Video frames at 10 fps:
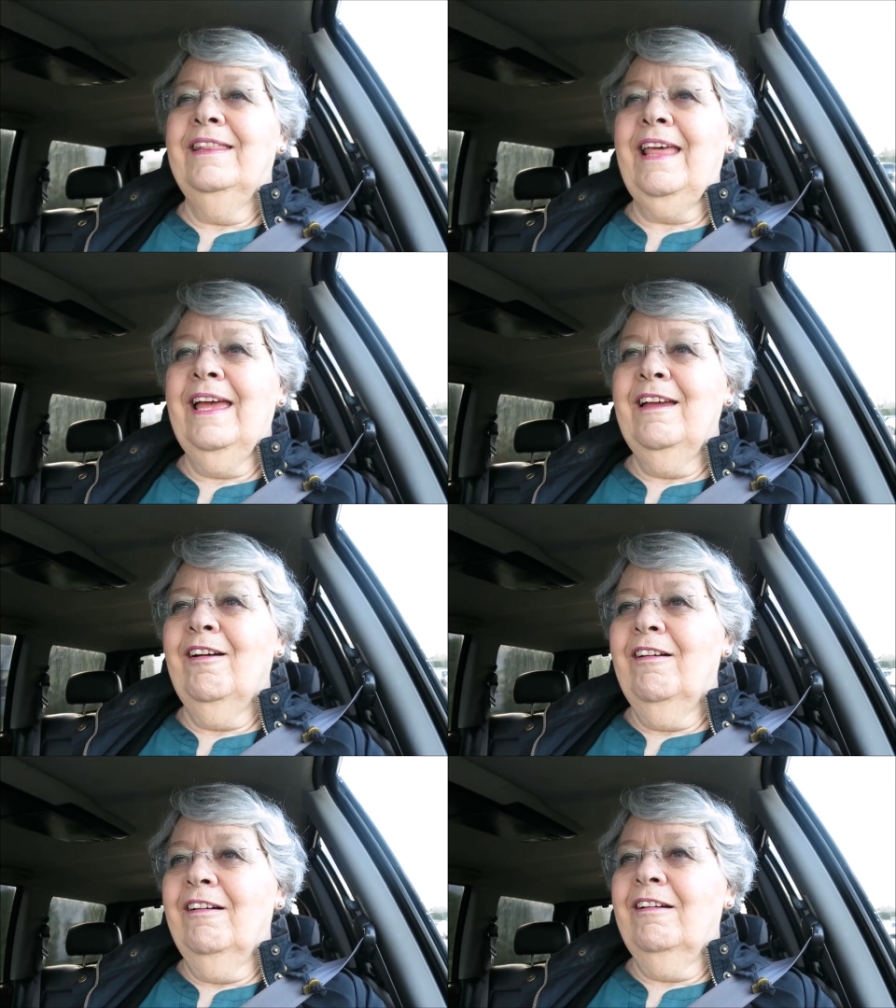they
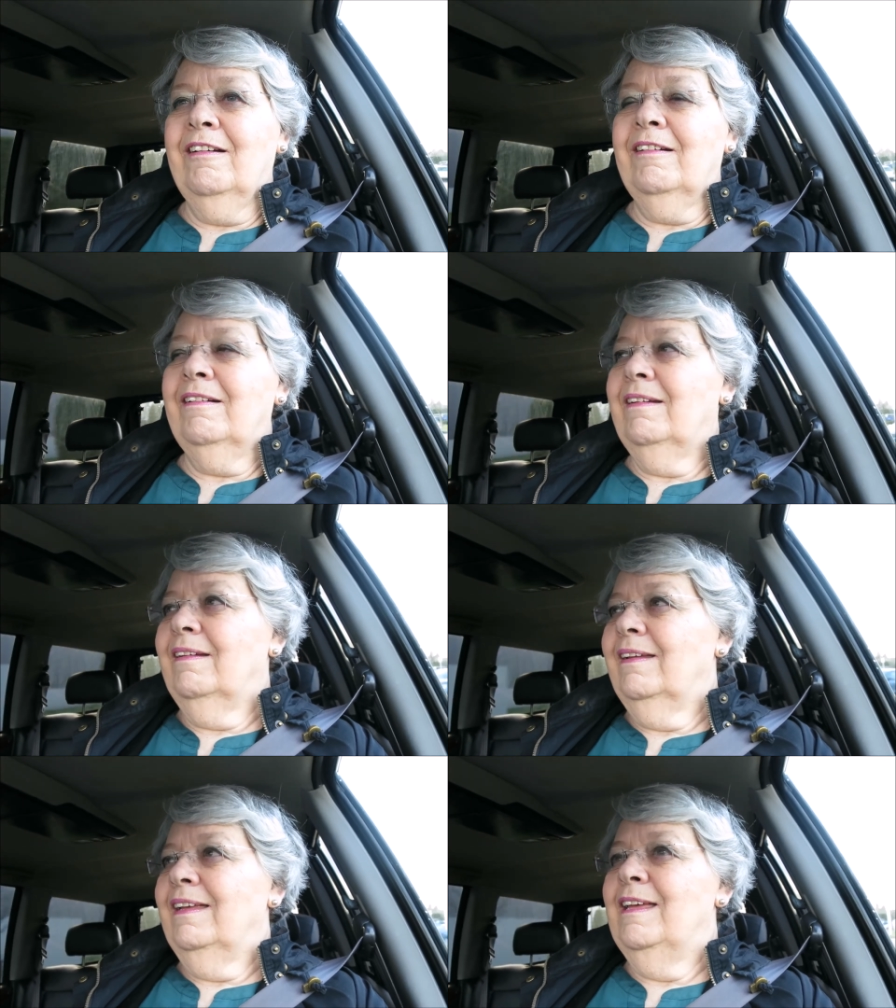are
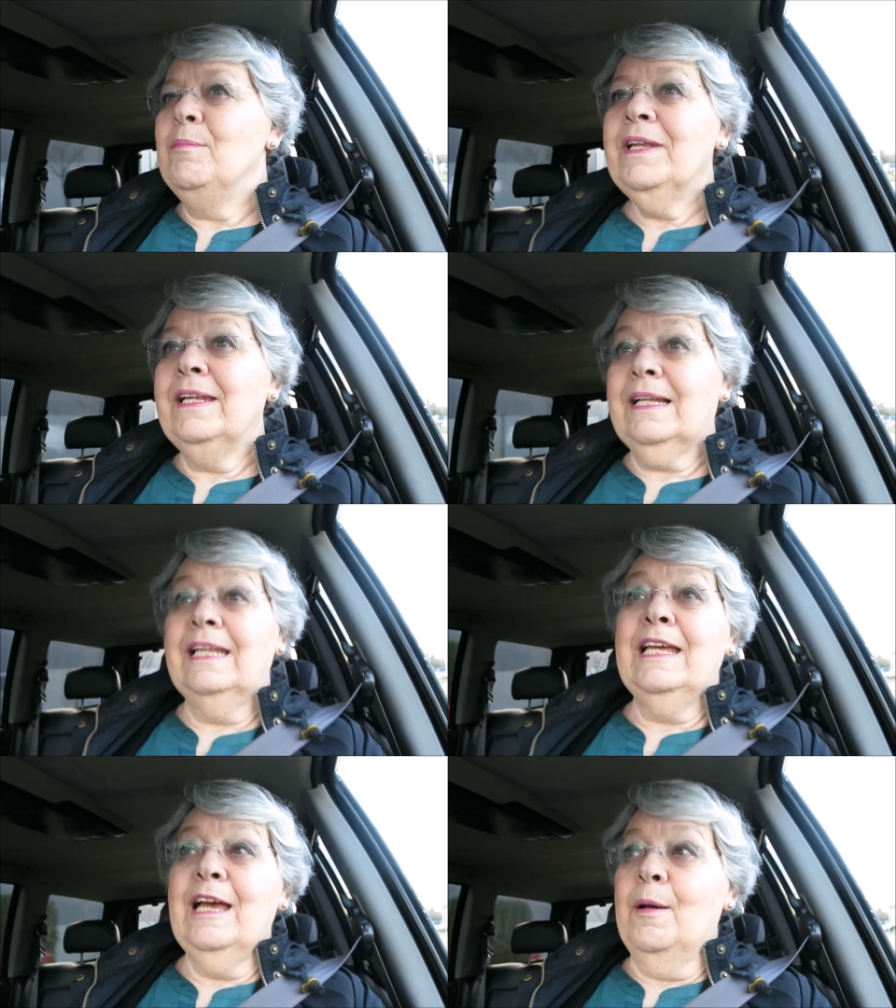
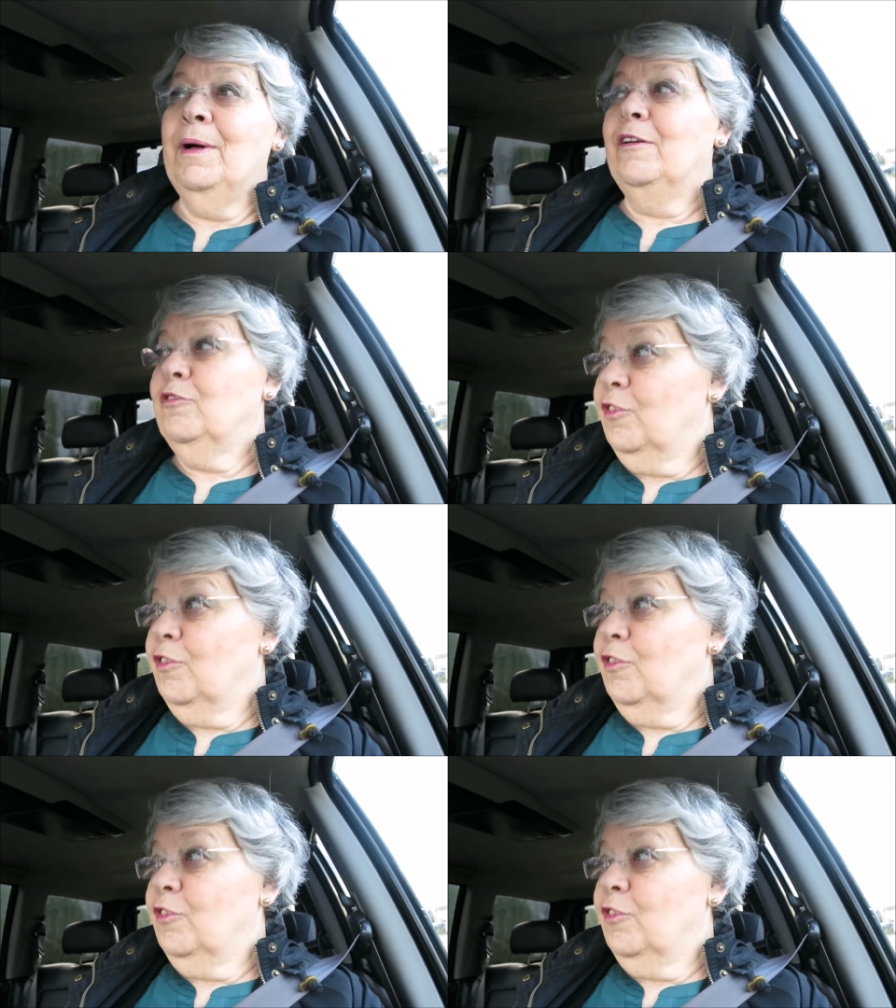imminently about